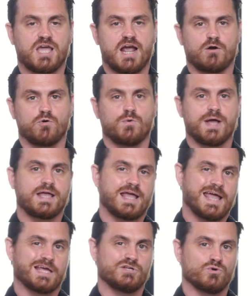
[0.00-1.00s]
caraway
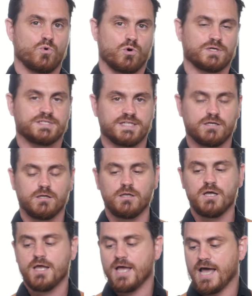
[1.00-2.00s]
and or dill,